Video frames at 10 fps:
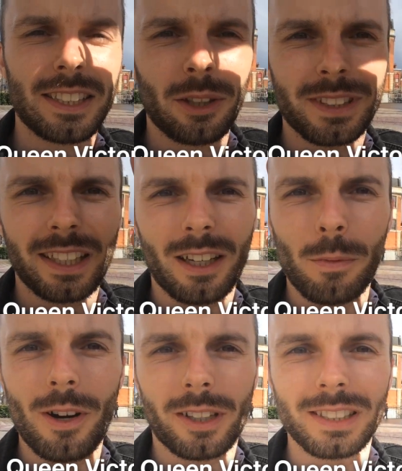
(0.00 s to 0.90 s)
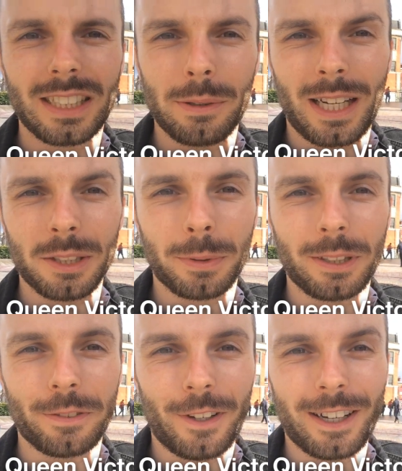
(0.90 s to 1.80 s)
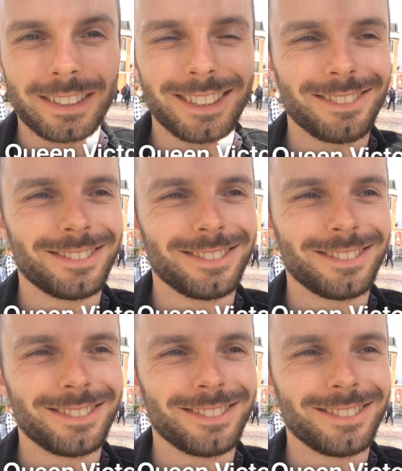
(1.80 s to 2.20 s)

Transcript: Let's go take a walk and see what else we can find.